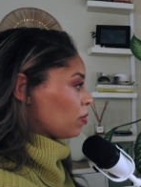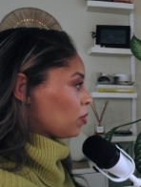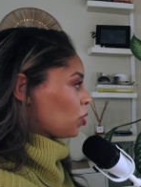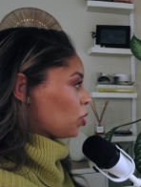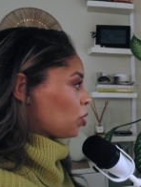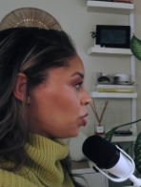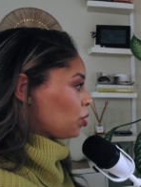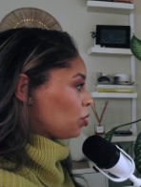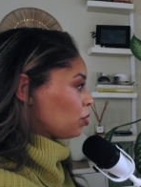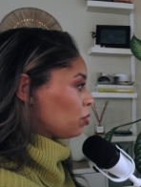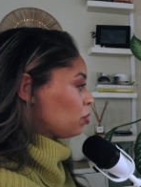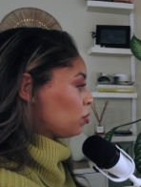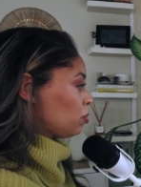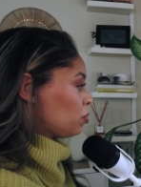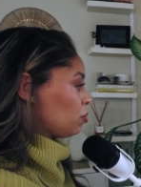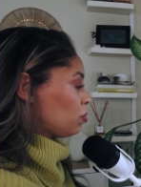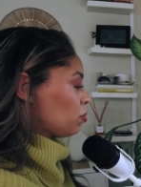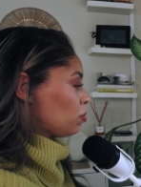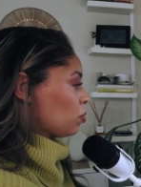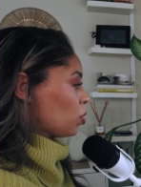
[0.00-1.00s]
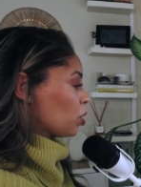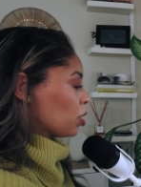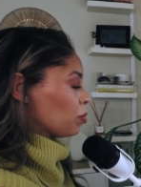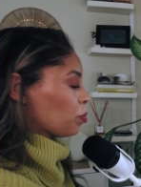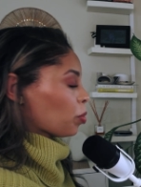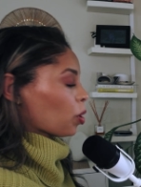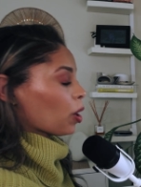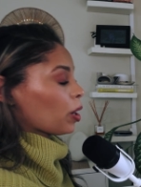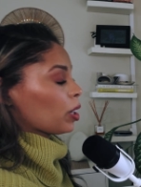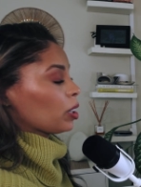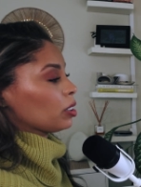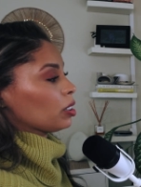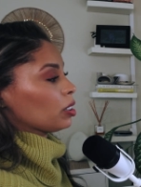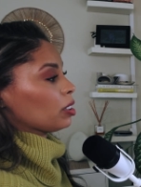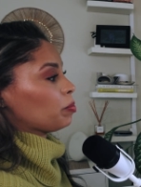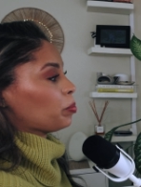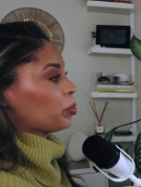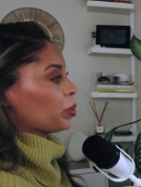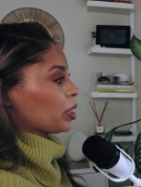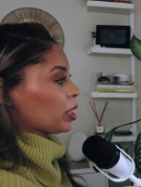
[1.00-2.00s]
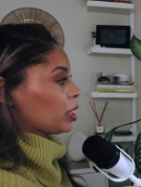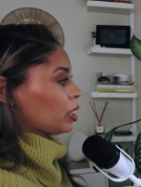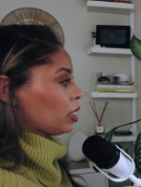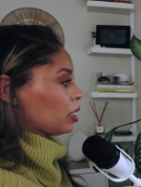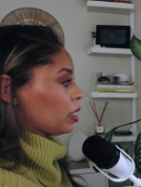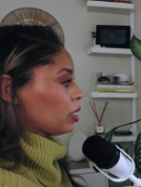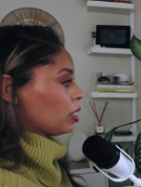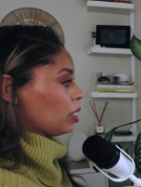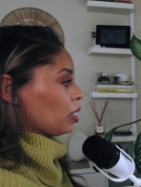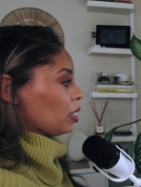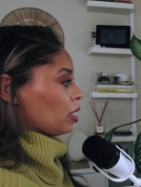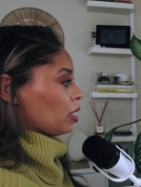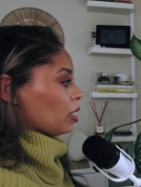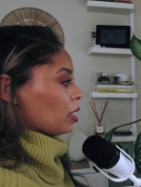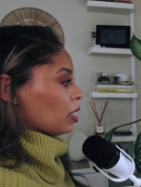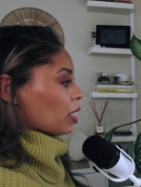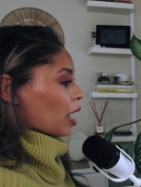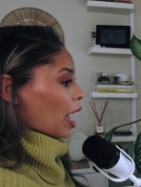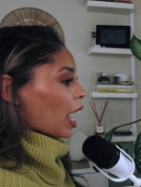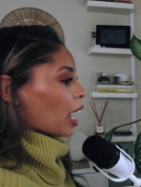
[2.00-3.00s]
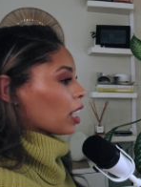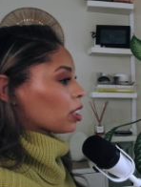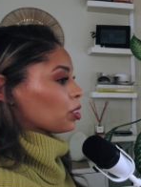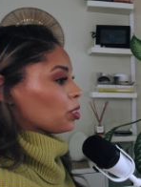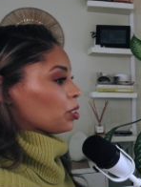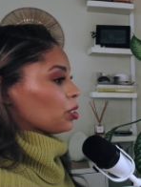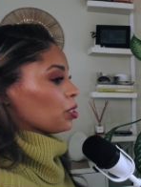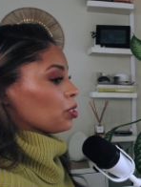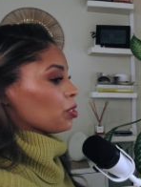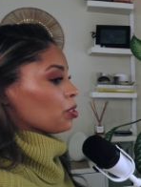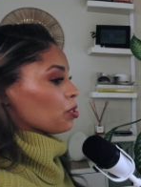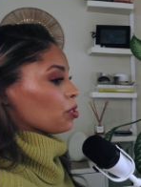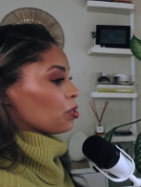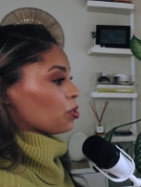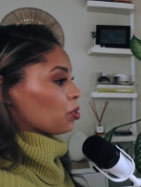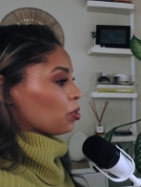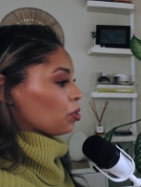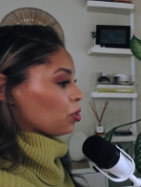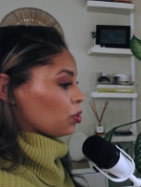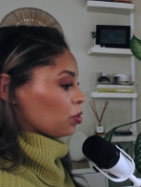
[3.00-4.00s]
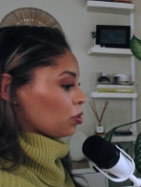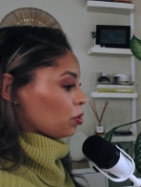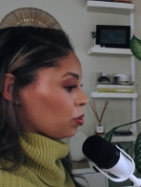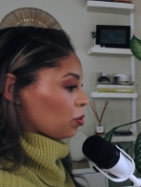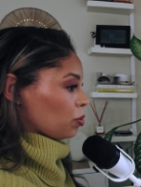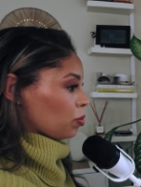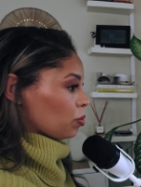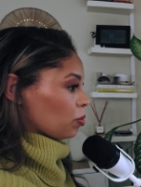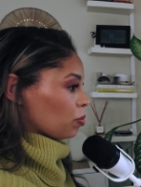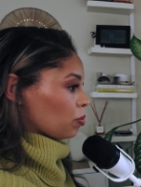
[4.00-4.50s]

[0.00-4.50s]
you were a part of bringing actors to